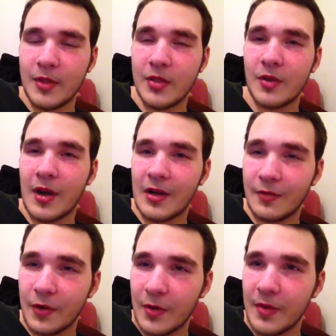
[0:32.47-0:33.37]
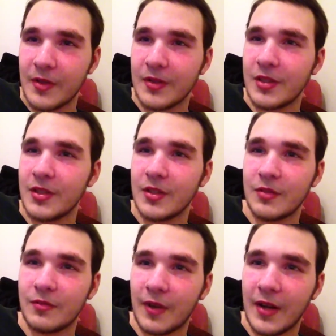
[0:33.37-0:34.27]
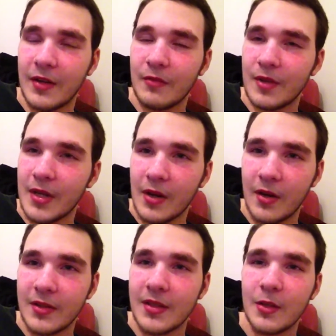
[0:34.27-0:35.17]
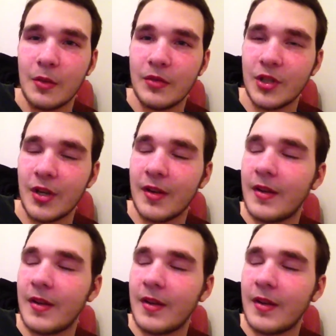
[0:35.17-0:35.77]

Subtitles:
She's got agoraphobia and she just find it really hard to deal with shit.